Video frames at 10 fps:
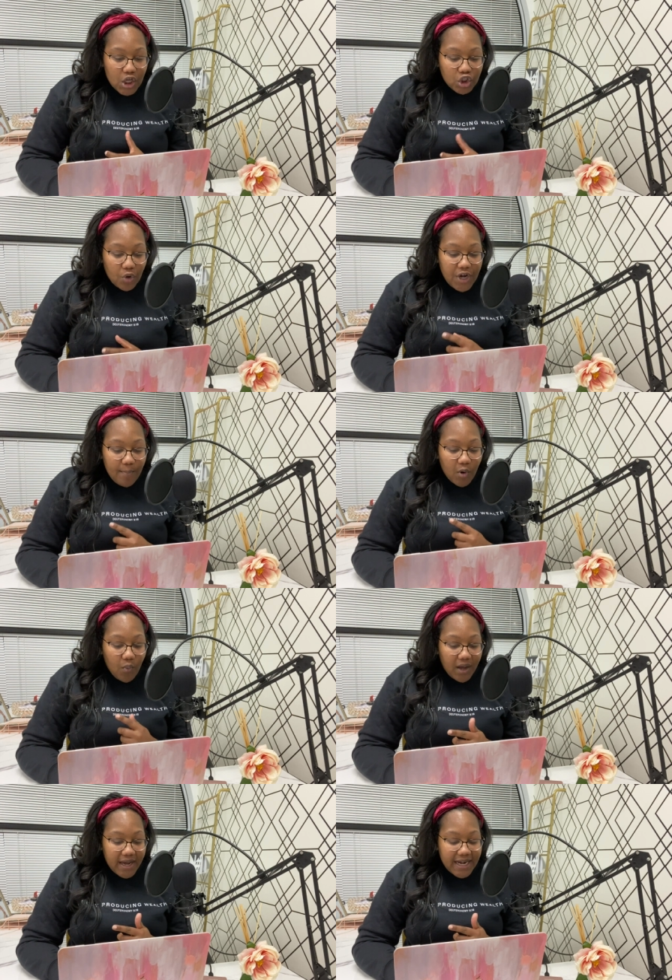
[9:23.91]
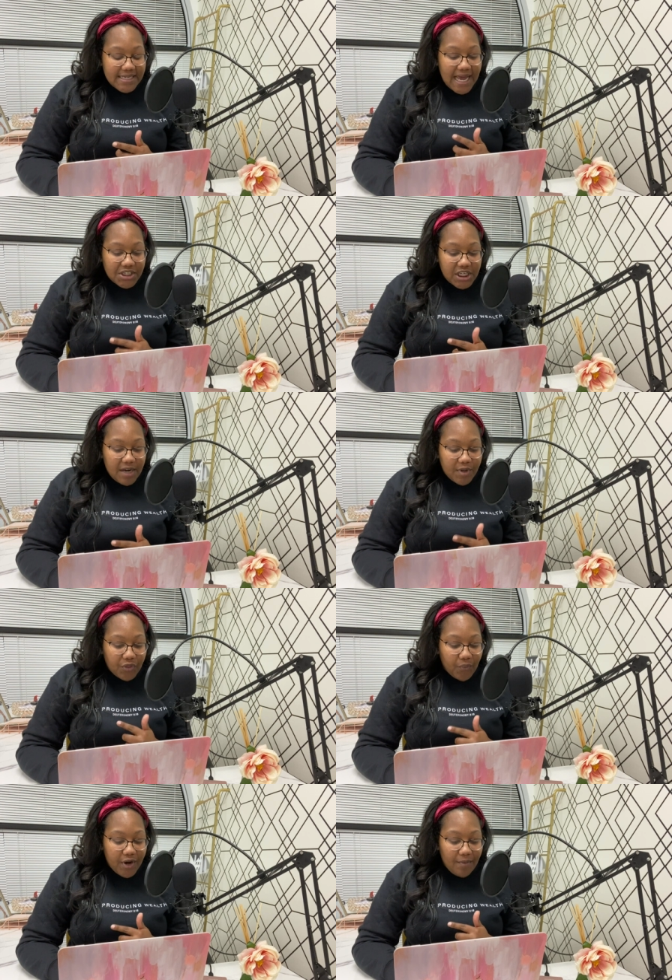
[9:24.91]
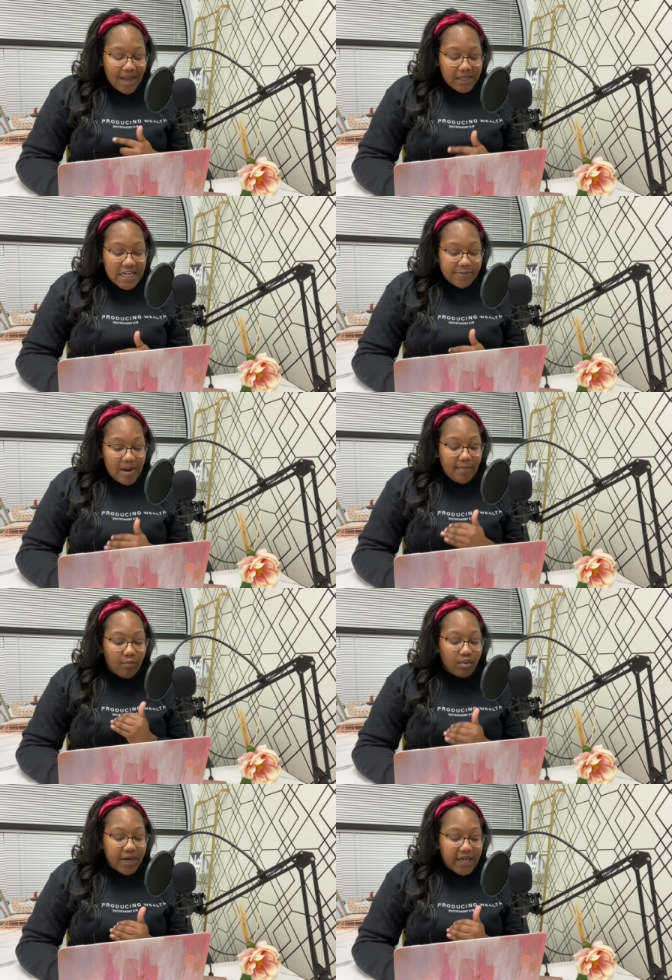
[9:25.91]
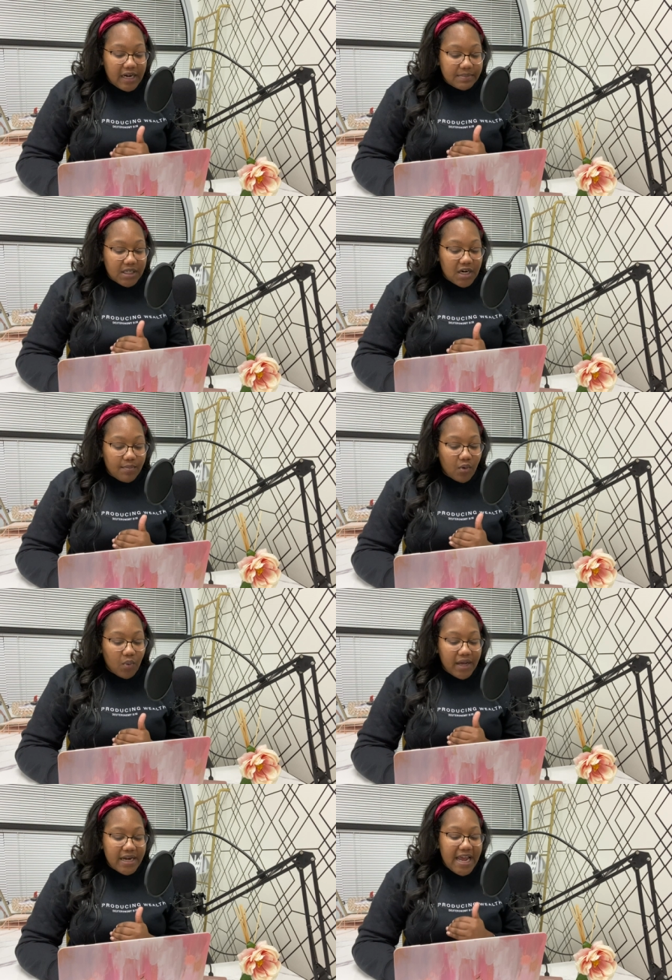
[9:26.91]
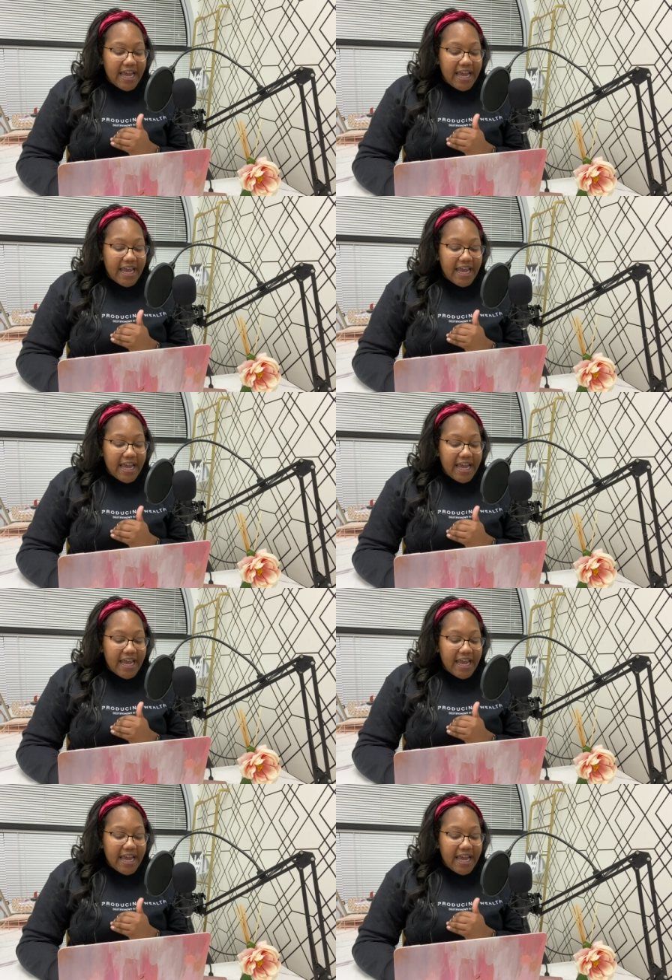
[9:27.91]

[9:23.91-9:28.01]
So number one, and it's actually number three on my list, but I'm going to bring it up to number one,